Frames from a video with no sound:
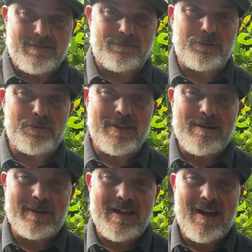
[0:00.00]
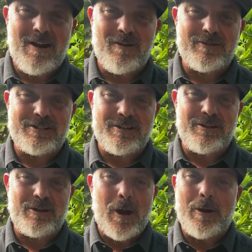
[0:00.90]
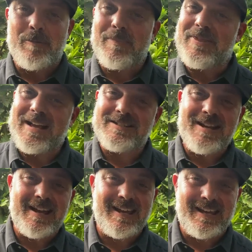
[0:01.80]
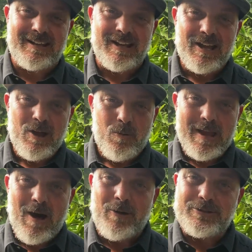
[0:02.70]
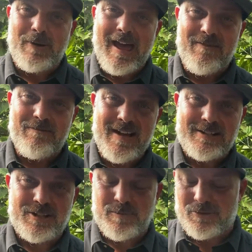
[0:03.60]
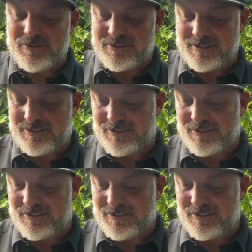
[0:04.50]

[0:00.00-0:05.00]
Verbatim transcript: of fruit that we got harvesting in the garden, but that's not it. We also have vegetables such